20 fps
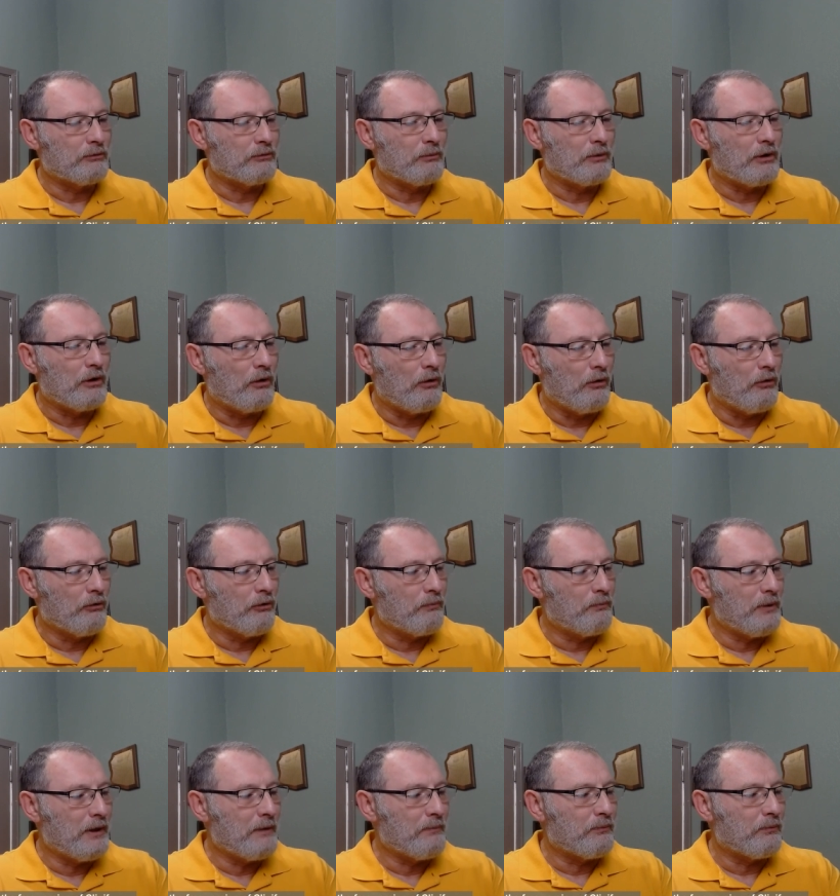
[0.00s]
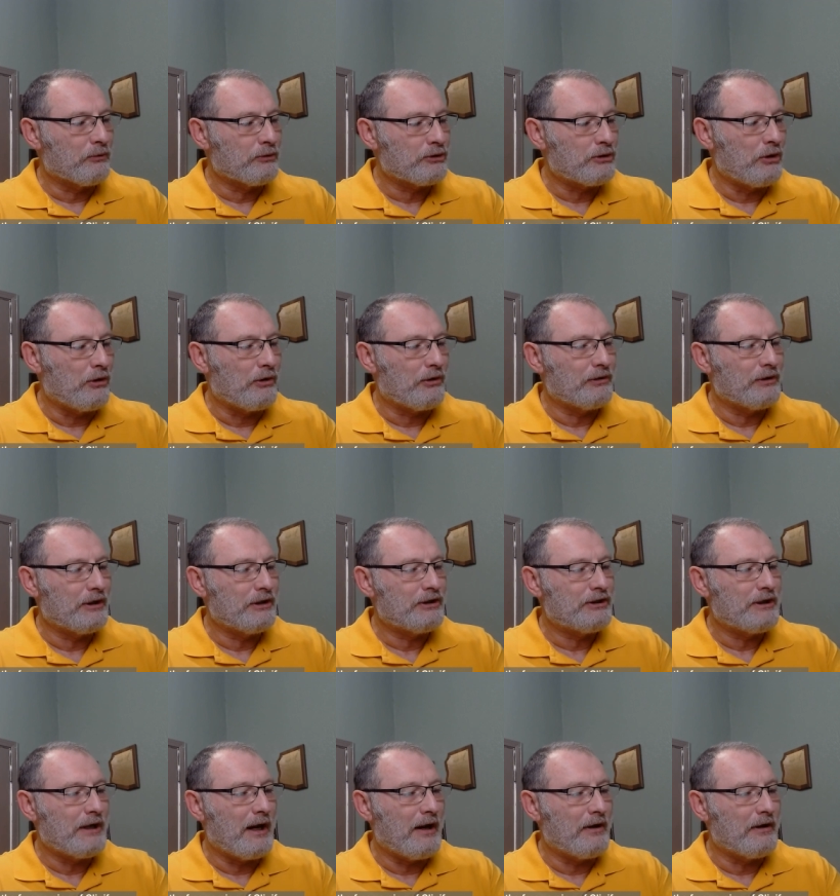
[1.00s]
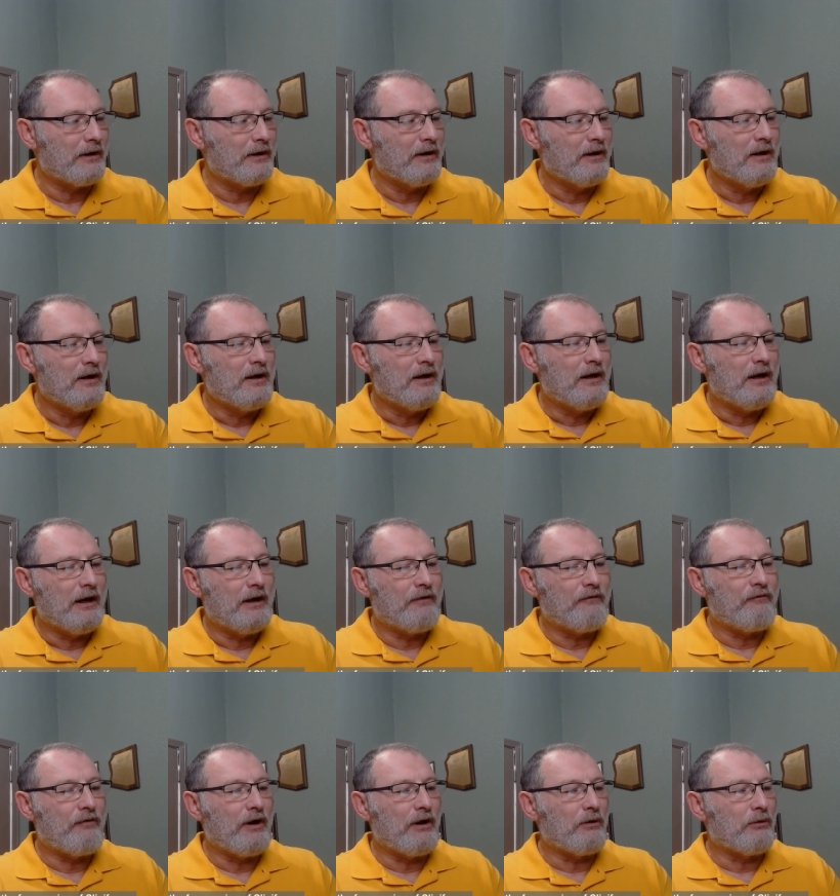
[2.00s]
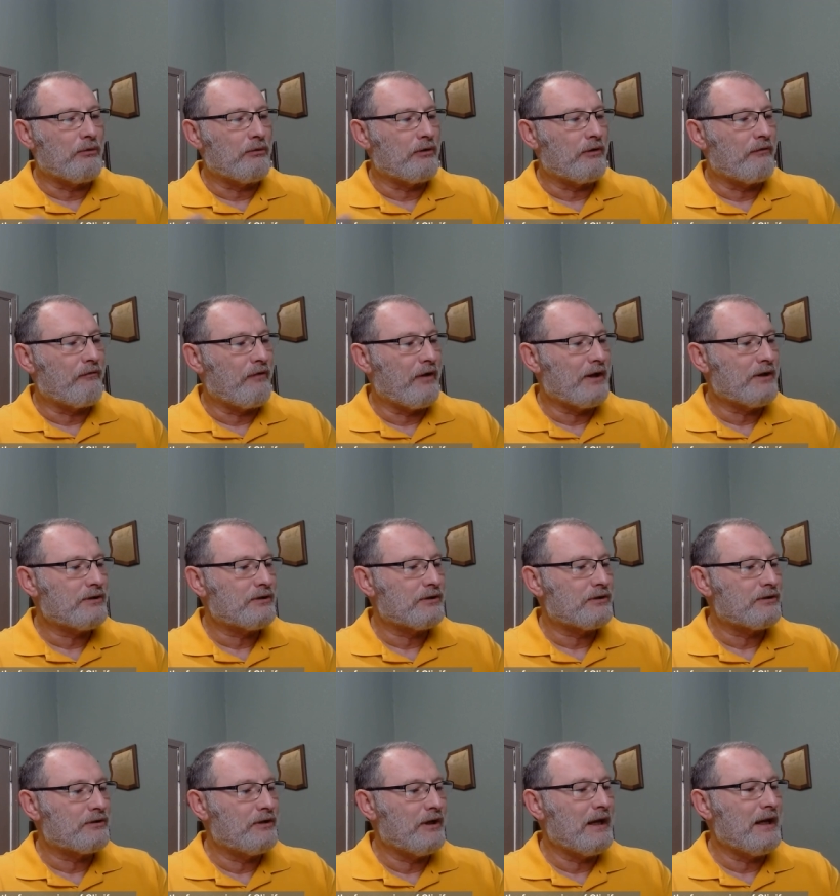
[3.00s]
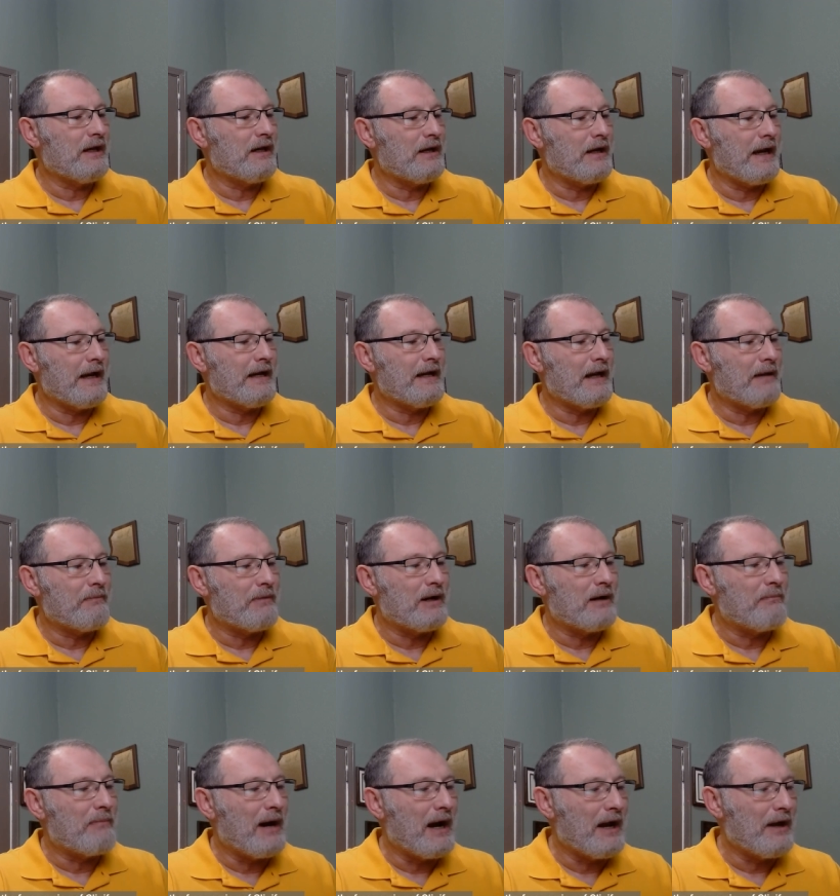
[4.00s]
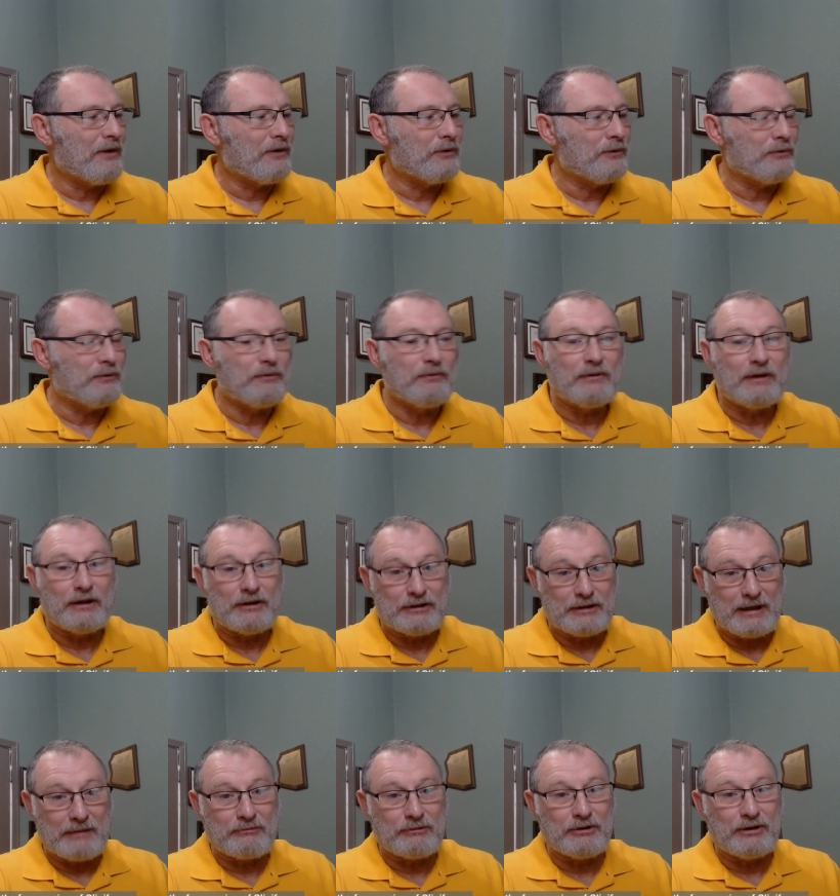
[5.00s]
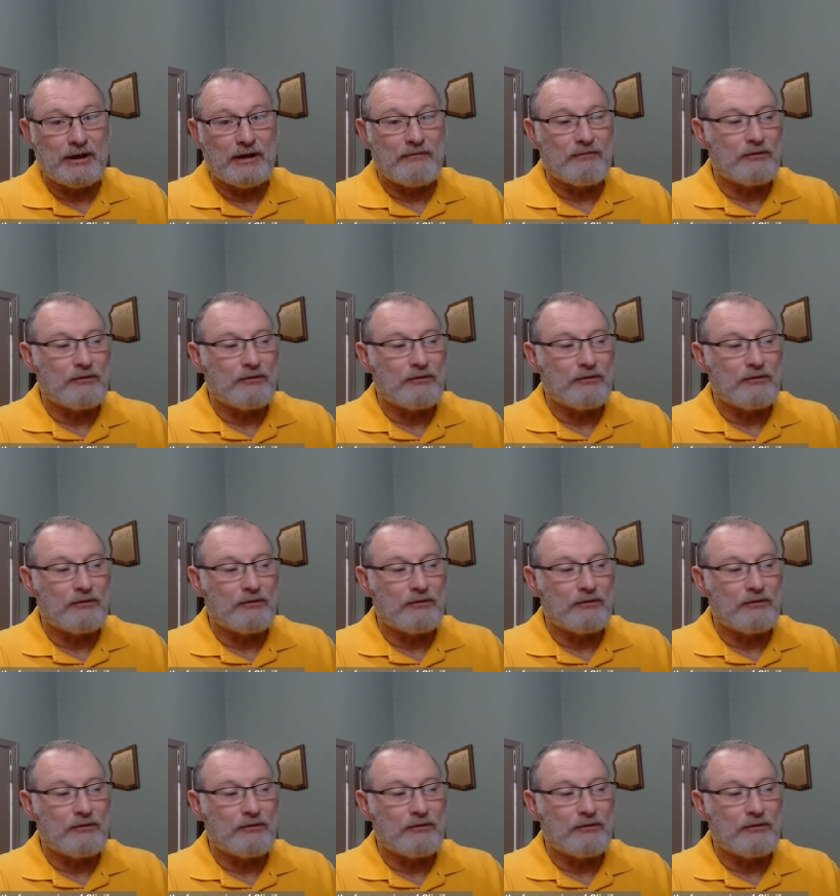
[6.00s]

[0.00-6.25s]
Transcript: When all the people saw it, they shouted and fell on their faces. Then Nadab and Abihu, that's chapter 10, verse